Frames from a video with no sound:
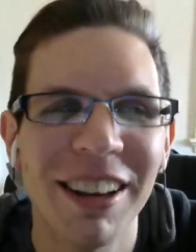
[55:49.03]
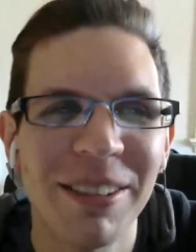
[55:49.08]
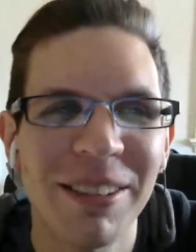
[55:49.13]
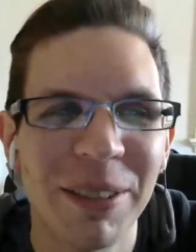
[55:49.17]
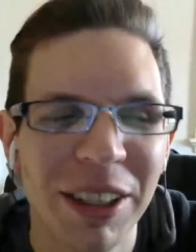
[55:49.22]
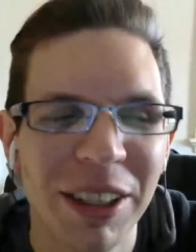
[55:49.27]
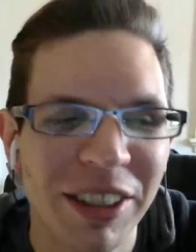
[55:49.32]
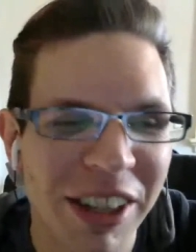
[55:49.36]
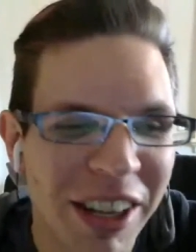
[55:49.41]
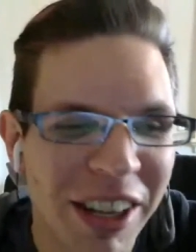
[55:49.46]

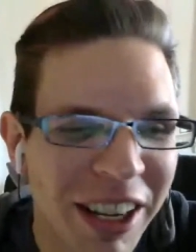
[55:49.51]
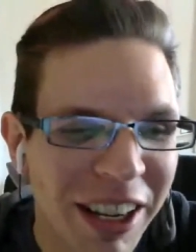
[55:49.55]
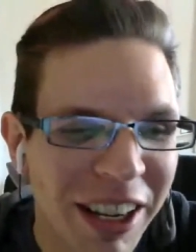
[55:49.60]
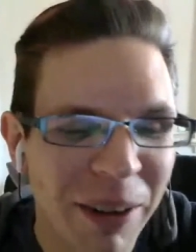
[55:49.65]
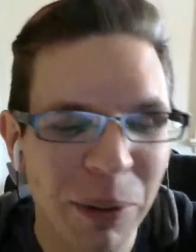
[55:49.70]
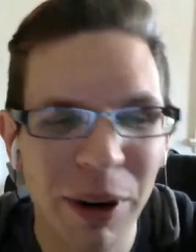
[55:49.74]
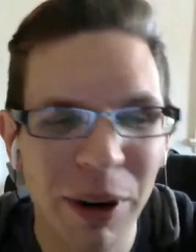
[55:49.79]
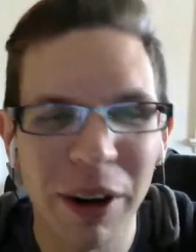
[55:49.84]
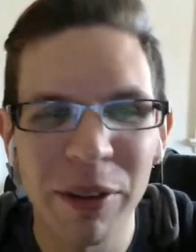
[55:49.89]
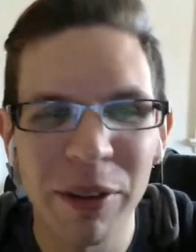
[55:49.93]
which
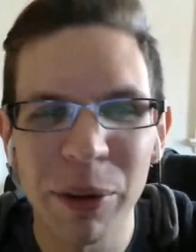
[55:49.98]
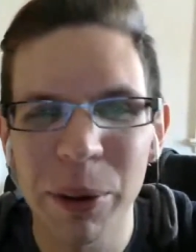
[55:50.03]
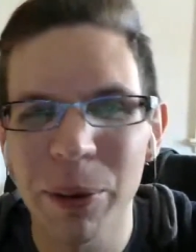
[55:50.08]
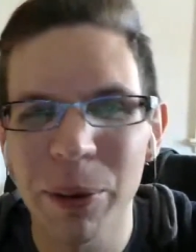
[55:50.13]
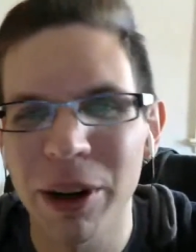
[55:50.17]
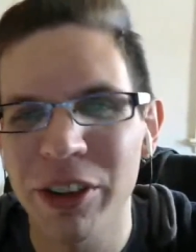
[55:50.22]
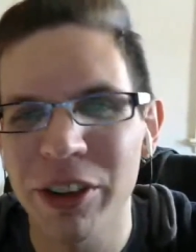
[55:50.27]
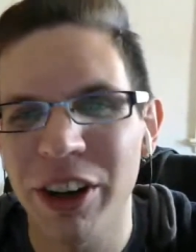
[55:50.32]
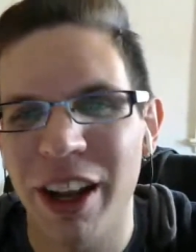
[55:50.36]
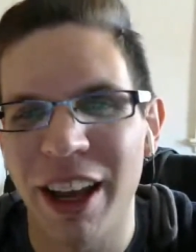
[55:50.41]
whenever we
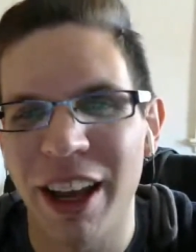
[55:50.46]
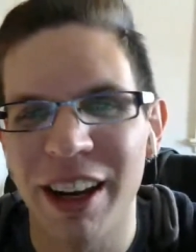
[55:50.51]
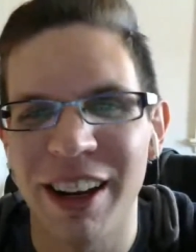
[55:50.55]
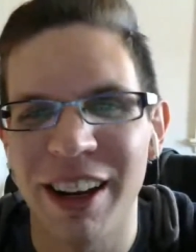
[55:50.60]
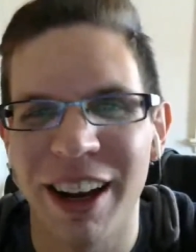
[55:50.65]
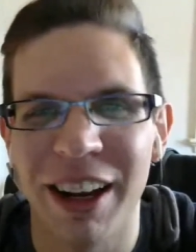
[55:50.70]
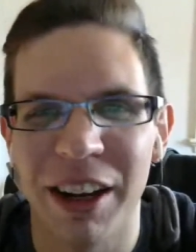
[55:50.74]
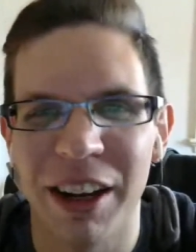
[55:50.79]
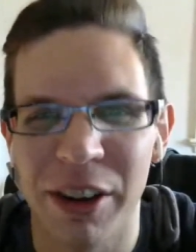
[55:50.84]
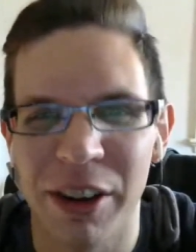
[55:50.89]
watch like any
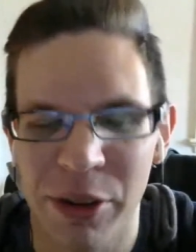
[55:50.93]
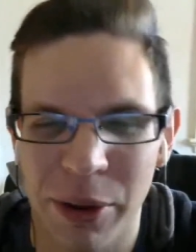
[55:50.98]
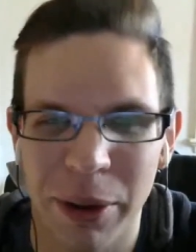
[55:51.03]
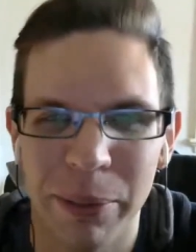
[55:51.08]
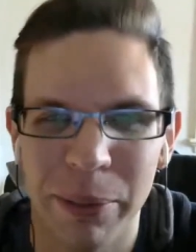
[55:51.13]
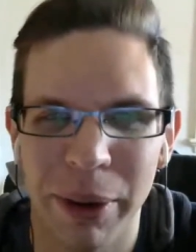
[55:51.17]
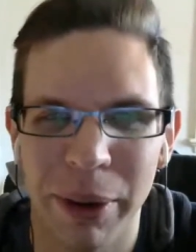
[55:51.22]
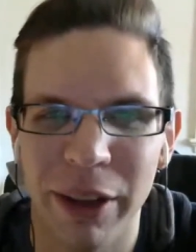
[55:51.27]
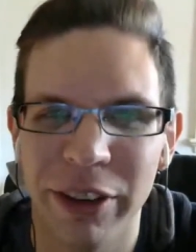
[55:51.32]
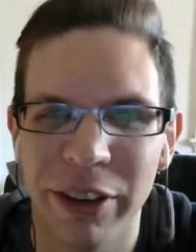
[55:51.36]
80s
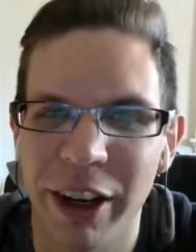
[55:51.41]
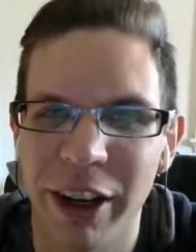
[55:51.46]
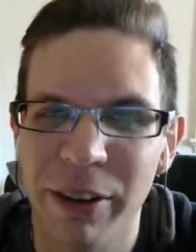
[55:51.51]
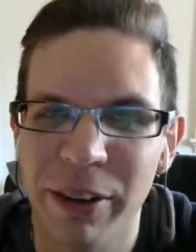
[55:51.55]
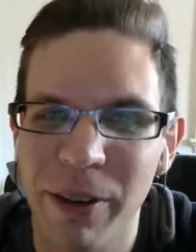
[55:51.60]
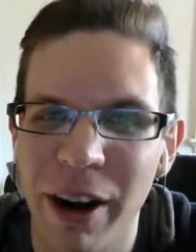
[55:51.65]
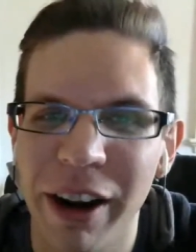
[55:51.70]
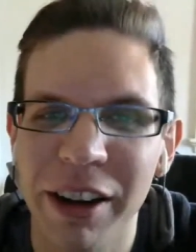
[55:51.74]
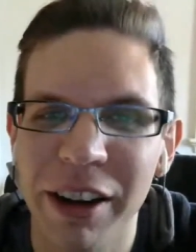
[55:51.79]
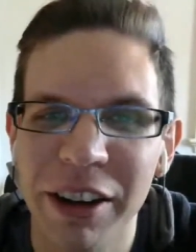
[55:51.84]
film, Ben's like,
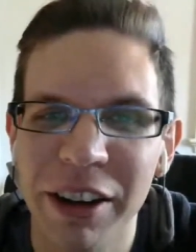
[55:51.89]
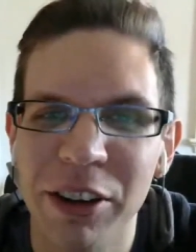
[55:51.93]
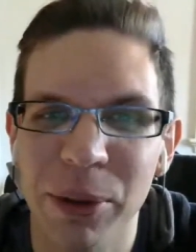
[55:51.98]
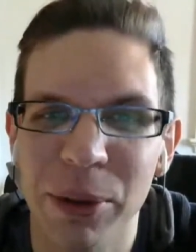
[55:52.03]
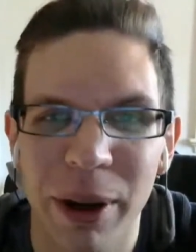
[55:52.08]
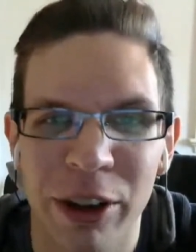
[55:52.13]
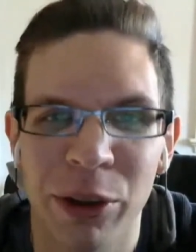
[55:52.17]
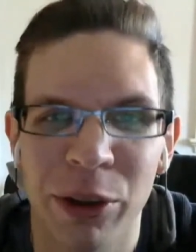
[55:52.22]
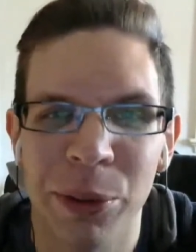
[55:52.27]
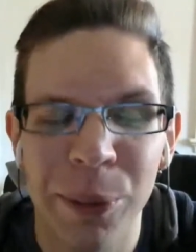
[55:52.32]
right, I need to
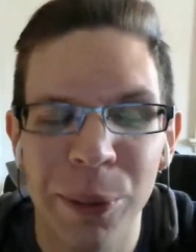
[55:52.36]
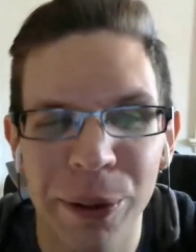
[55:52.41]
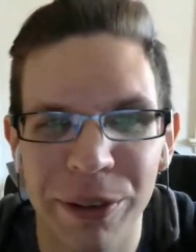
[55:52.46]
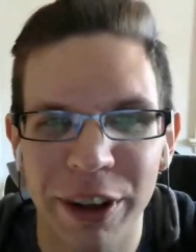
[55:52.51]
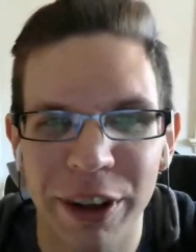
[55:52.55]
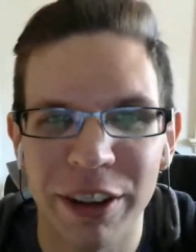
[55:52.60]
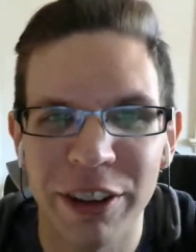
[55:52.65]
watch this movie.